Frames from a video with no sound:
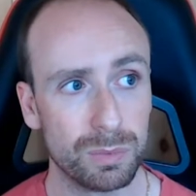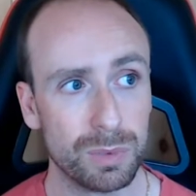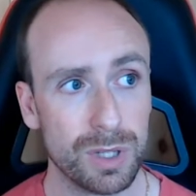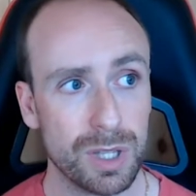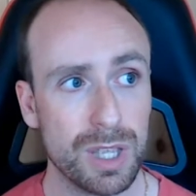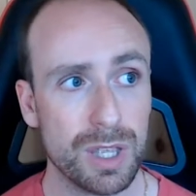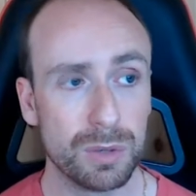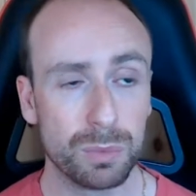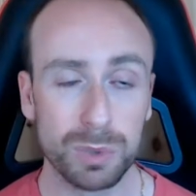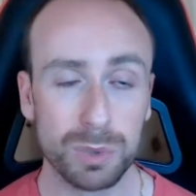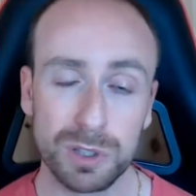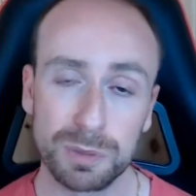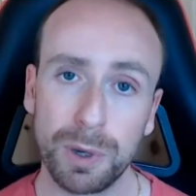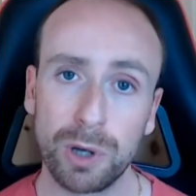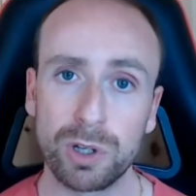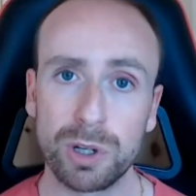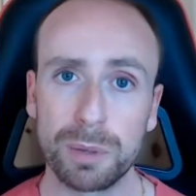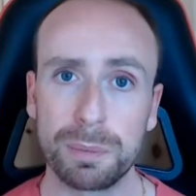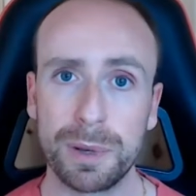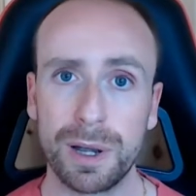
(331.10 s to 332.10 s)
we spoke
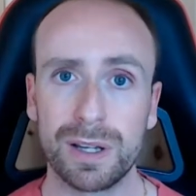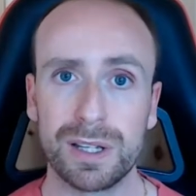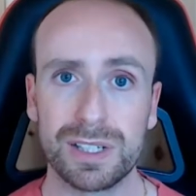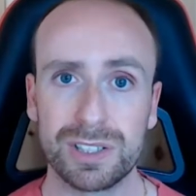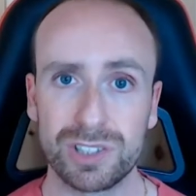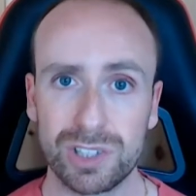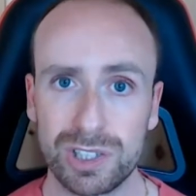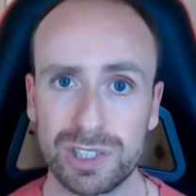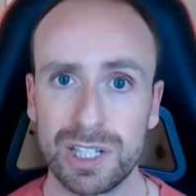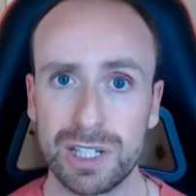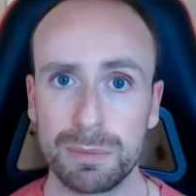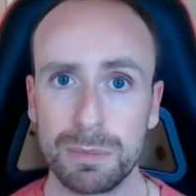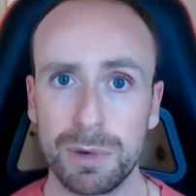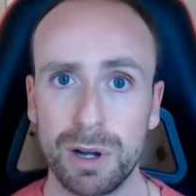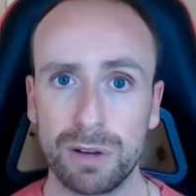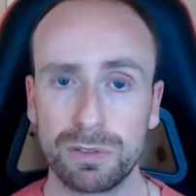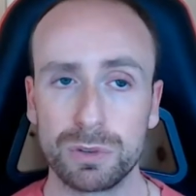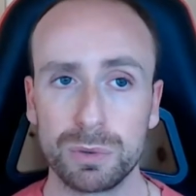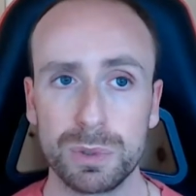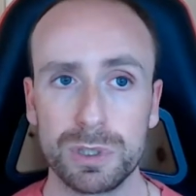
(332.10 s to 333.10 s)
about it as a team
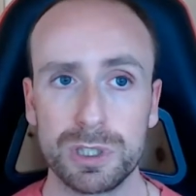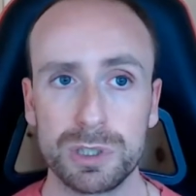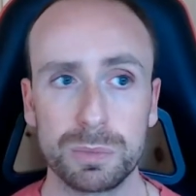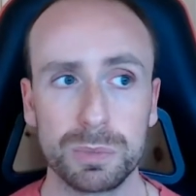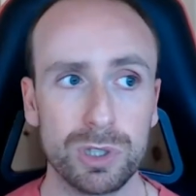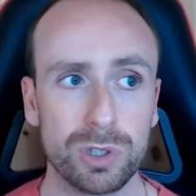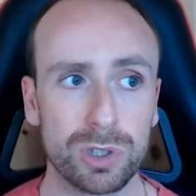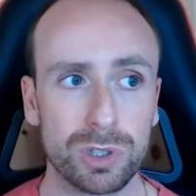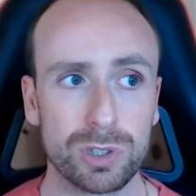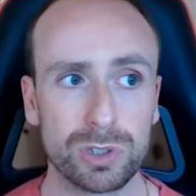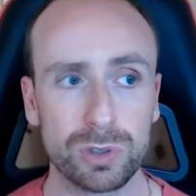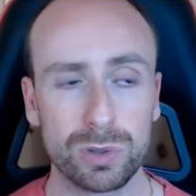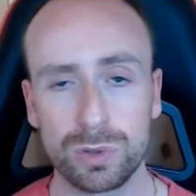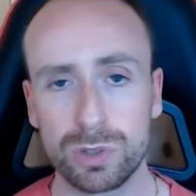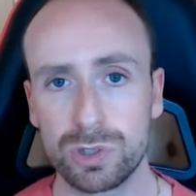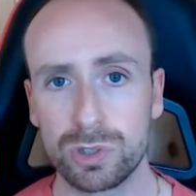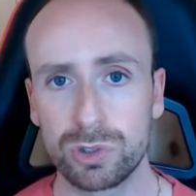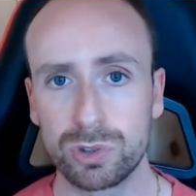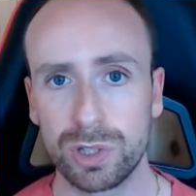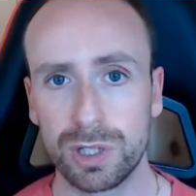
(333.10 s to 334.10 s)
afterwards, and we looked at all the
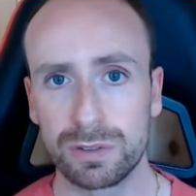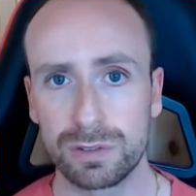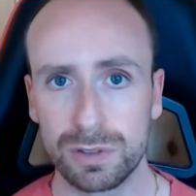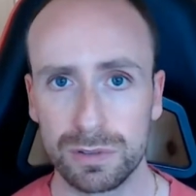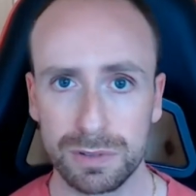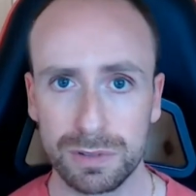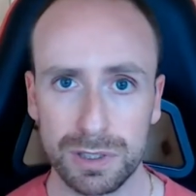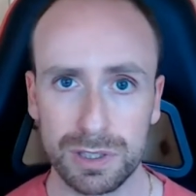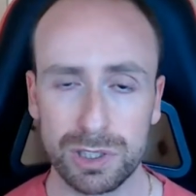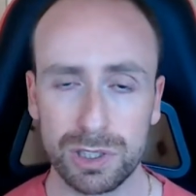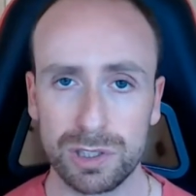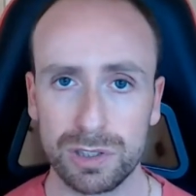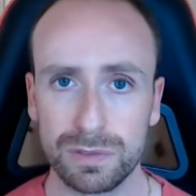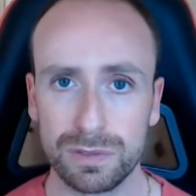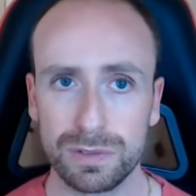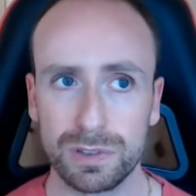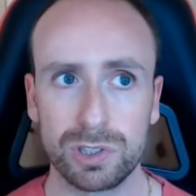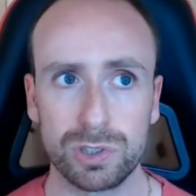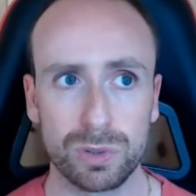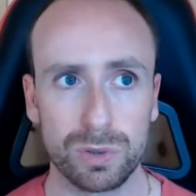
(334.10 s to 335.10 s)
strengths of each
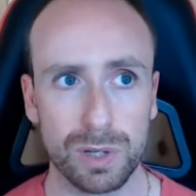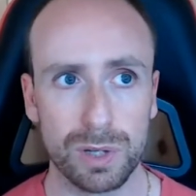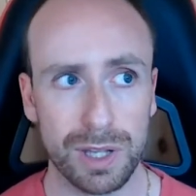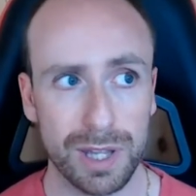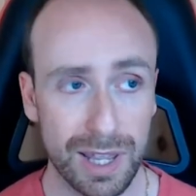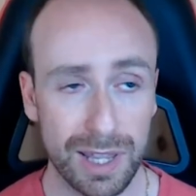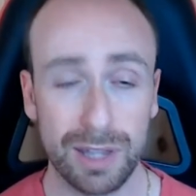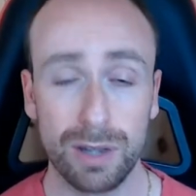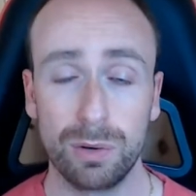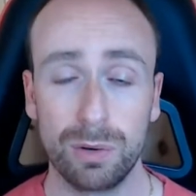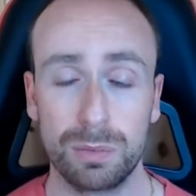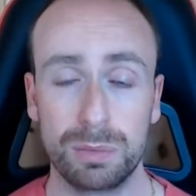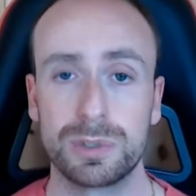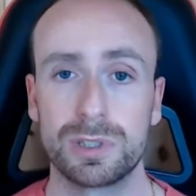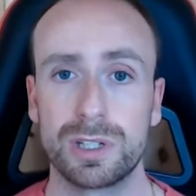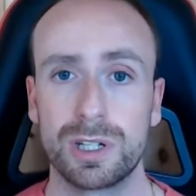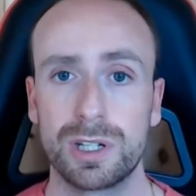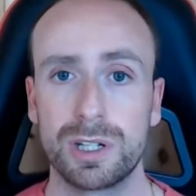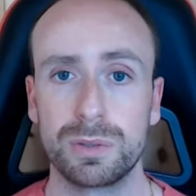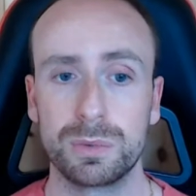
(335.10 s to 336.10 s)
individual, and that helped,
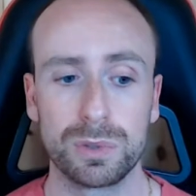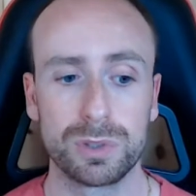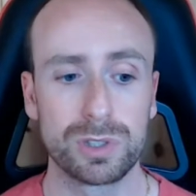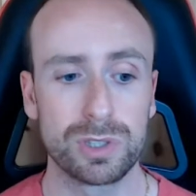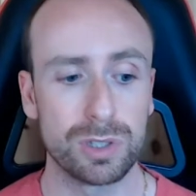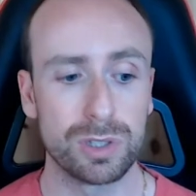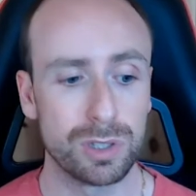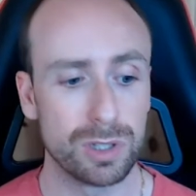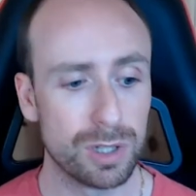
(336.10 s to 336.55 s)
and it was good.